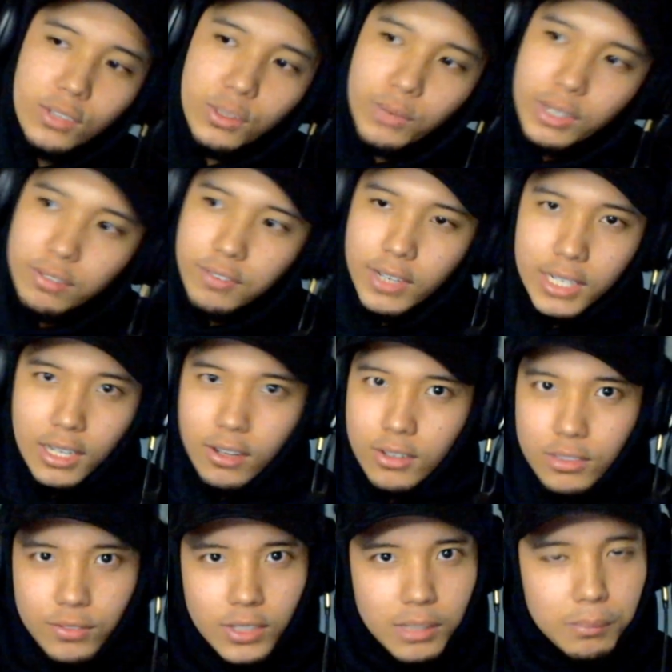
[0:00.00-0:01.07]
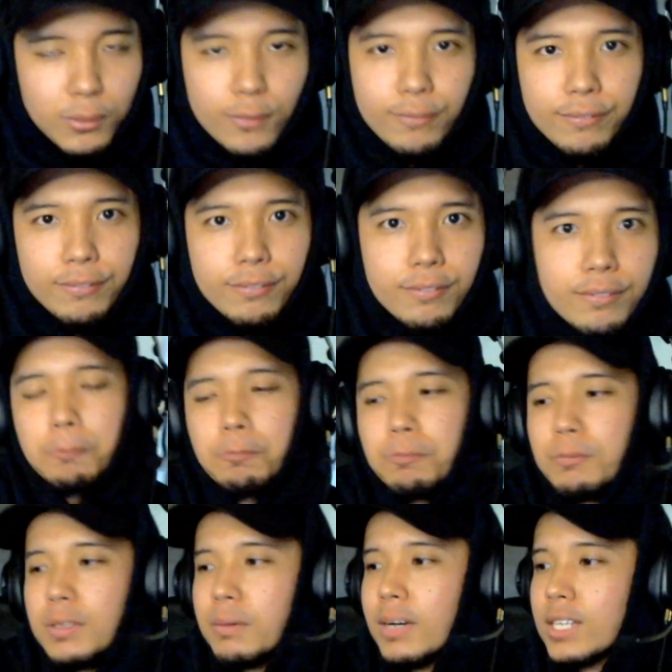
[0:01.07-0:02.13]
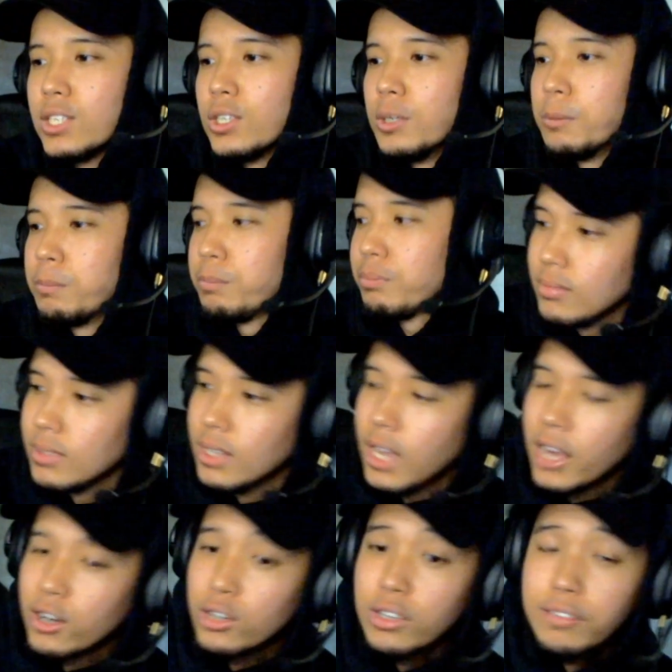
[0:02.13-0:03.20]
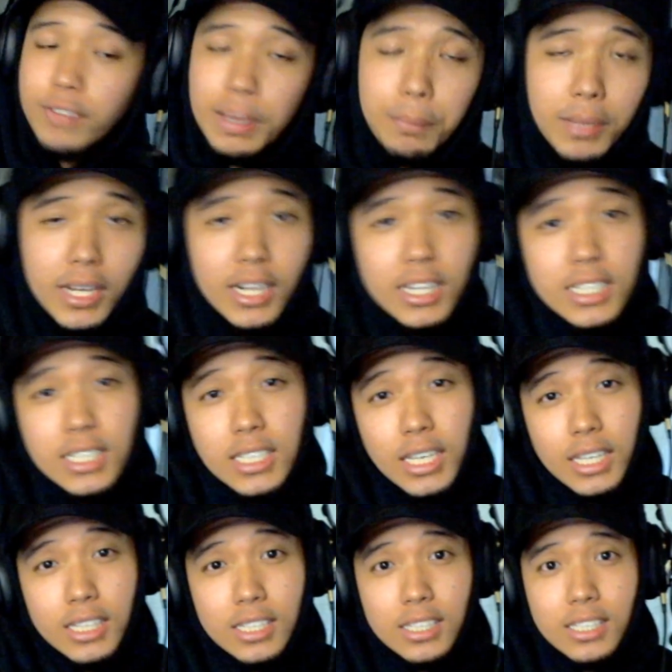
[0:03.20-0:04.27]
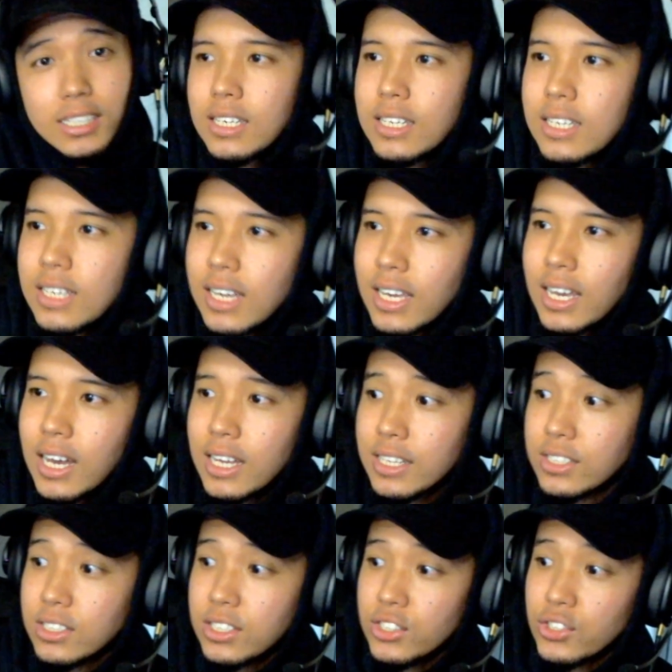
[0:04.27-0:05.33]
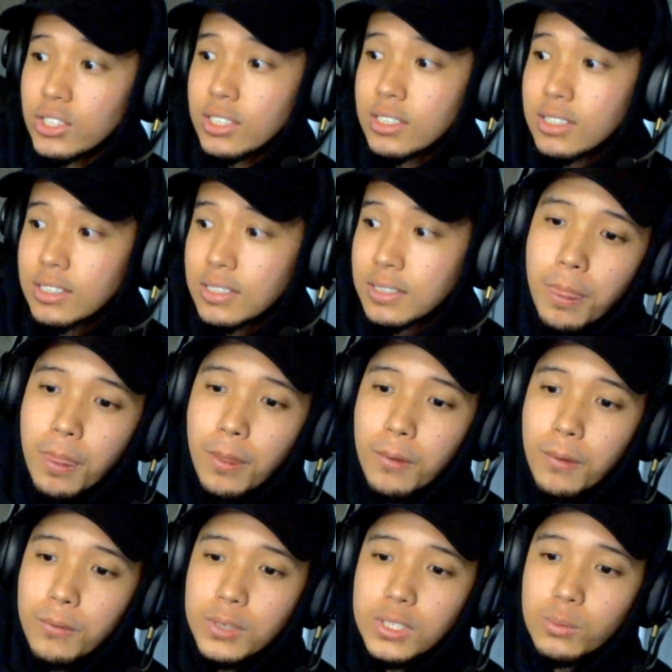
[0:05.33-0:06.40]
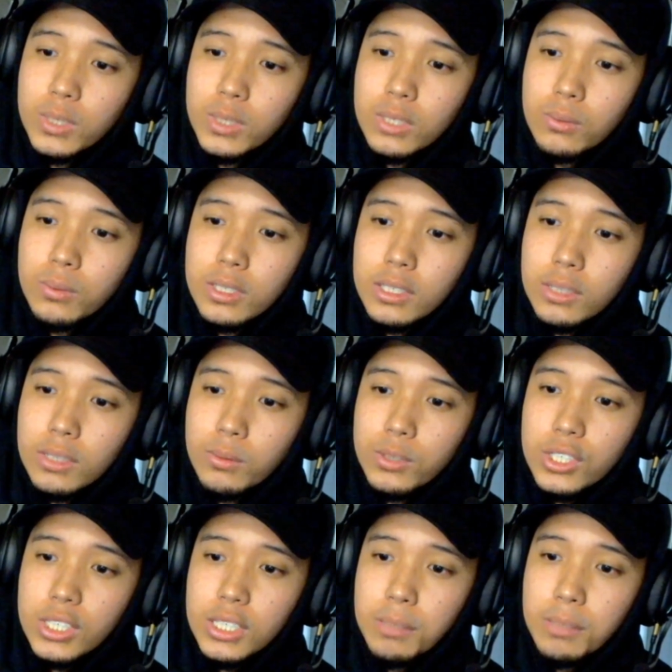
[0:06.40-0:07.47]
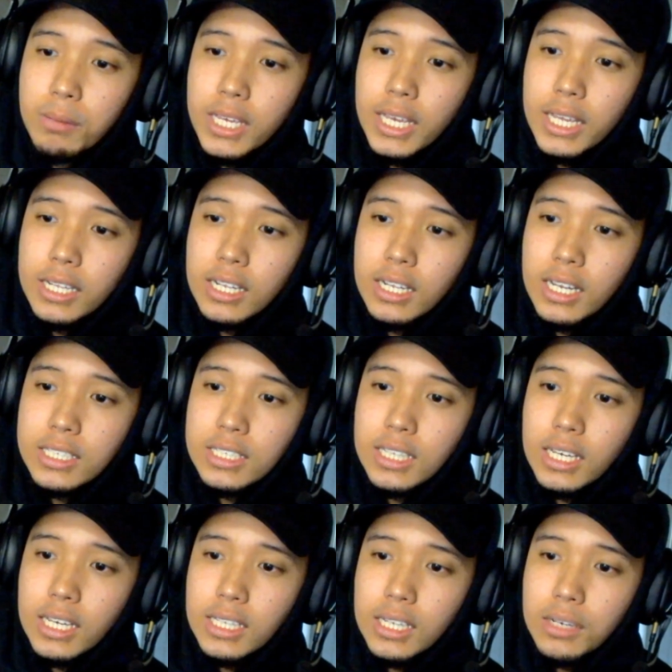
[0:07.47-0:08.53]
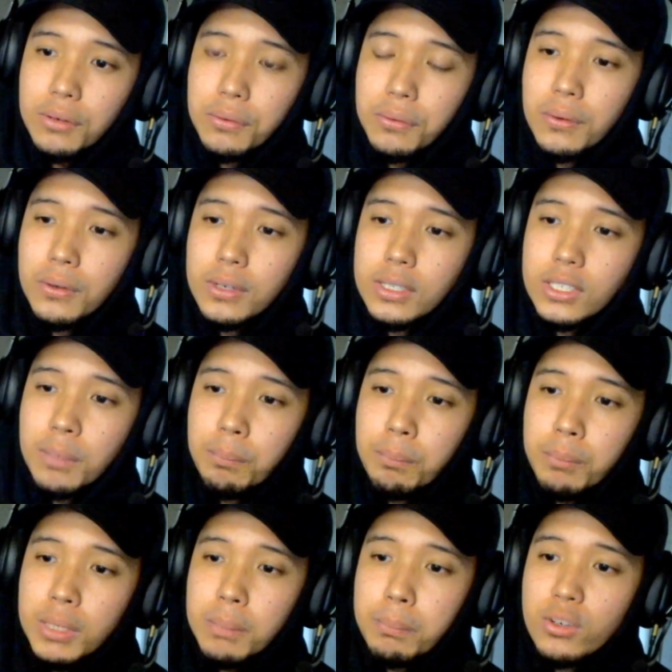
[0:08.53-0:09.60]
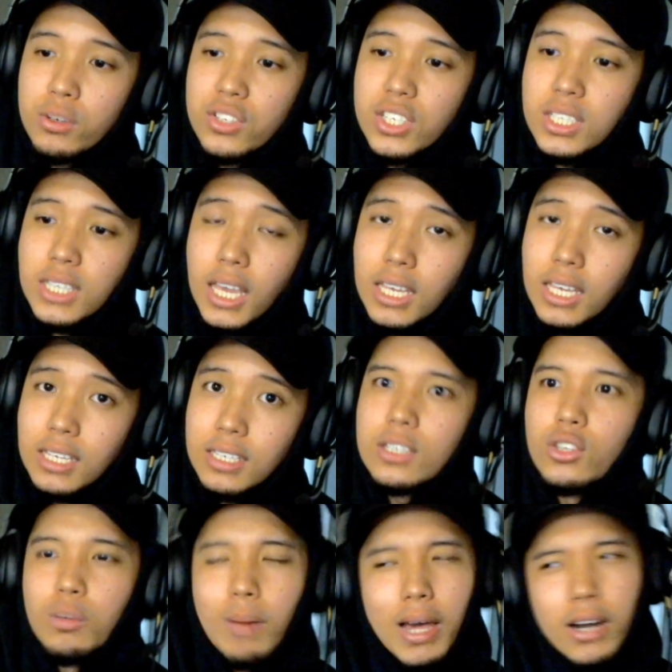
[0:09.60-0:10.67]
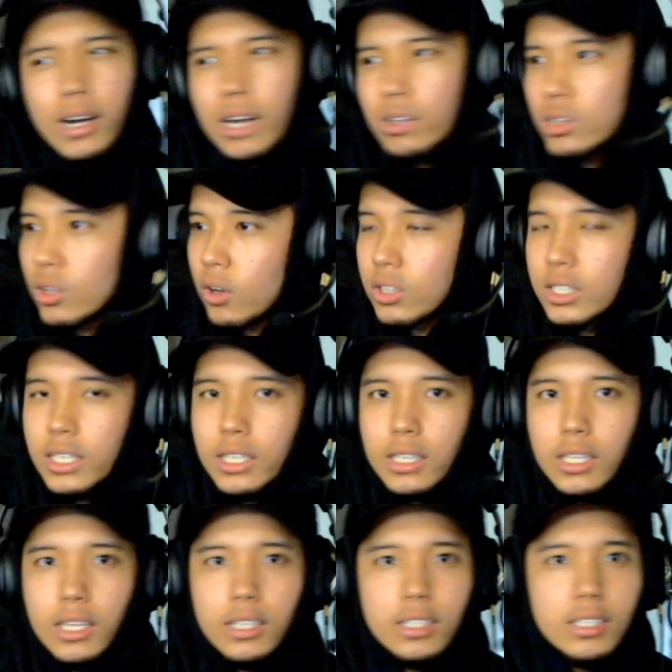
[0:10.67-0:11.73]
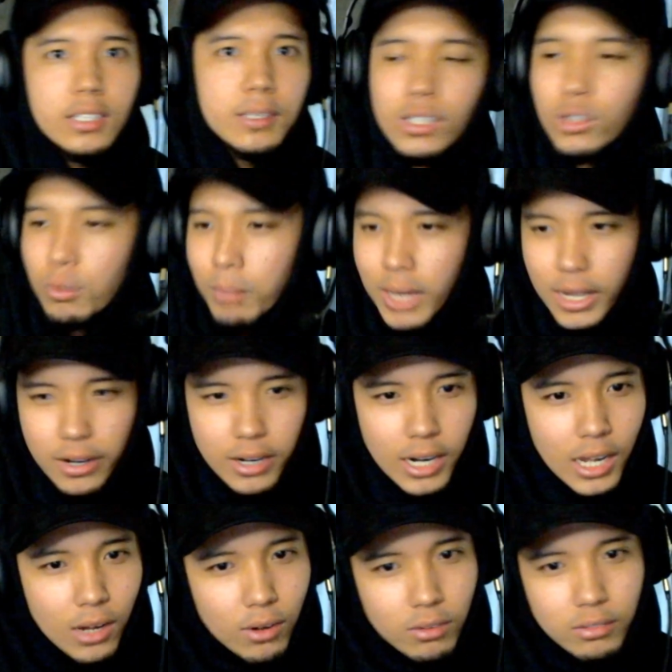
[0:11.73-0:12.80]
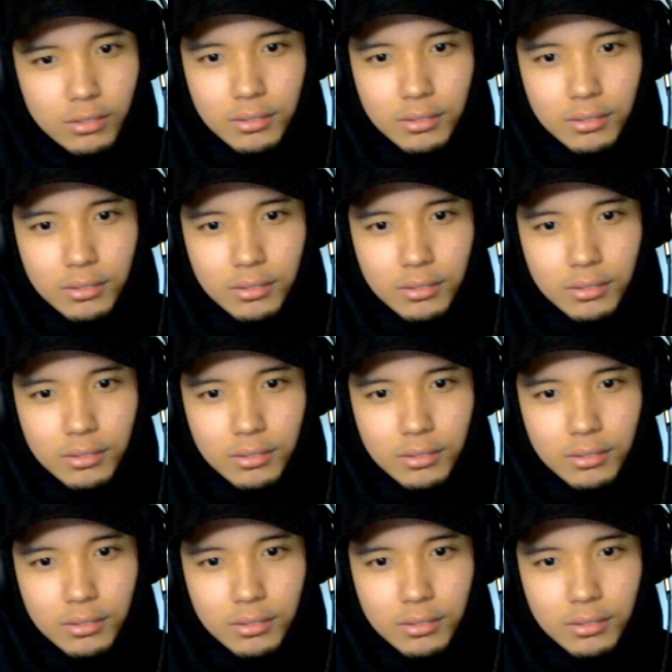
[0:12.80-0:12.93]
way to find out is fucking move. Diba? So I don't know if I made any sense. I honestly just it was just in my head last night how some people stay no matter how toxic it gets, no matter how